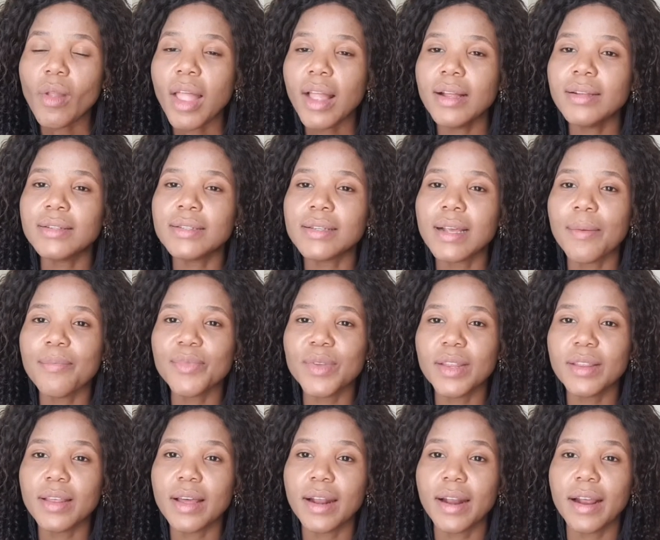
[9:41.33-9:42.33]
It's
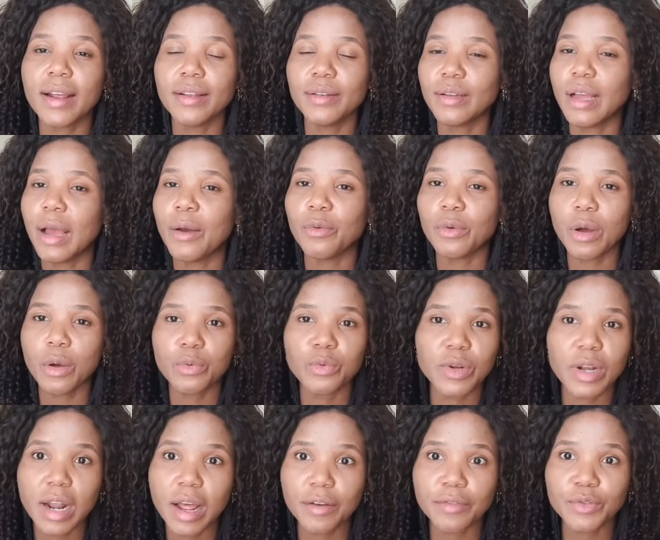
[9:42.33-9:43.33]
something that I
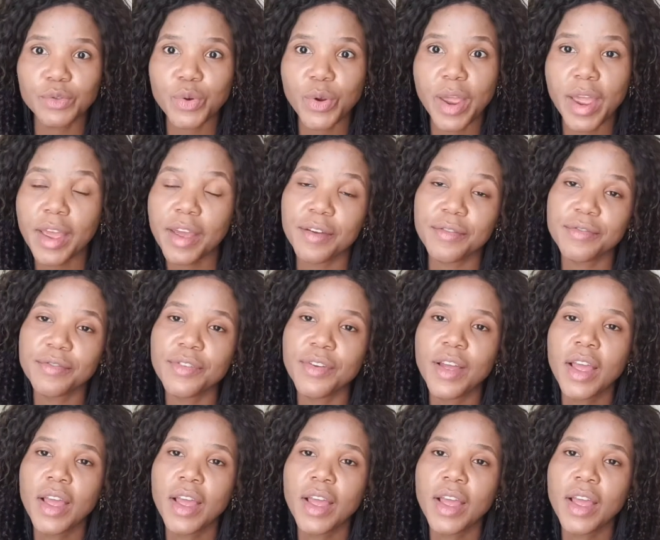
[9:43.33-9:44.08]
would love to have.